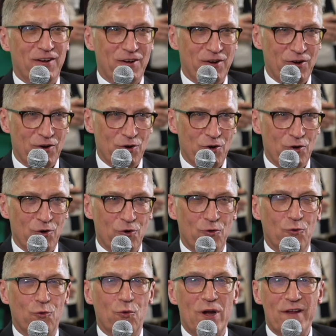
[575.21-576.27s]
Is that right?
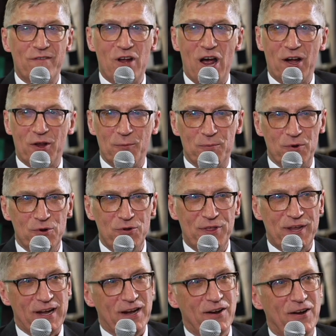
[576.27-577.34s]
We've got a booth
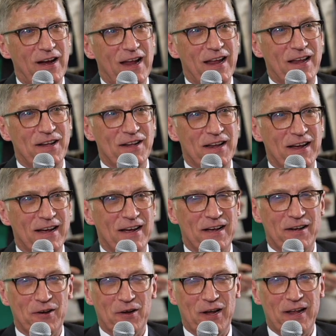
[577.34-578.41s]
here, and
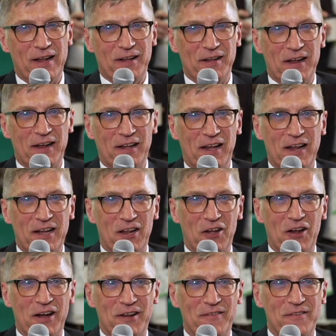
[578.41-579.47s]
unlike a
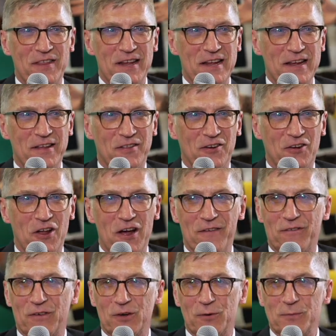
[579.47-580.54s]
lot of the other law
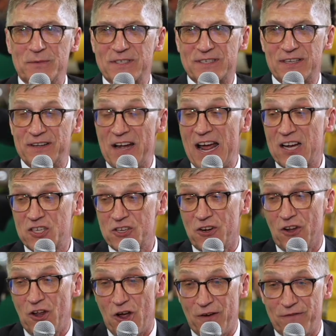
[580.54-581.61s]
firms, the
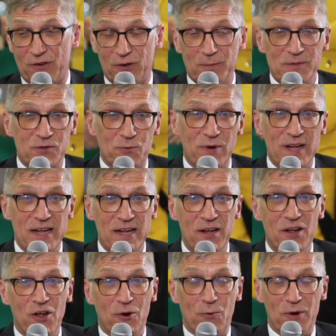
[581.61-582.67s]
national law firms, we
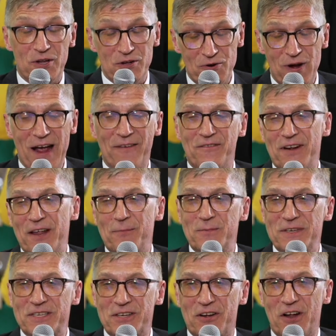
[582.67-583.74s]
do have an
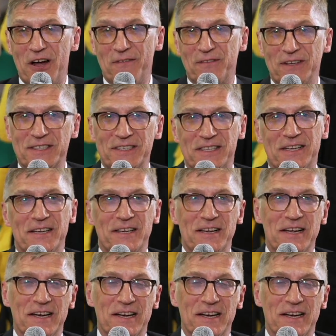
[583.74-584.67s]
Edmonton office, and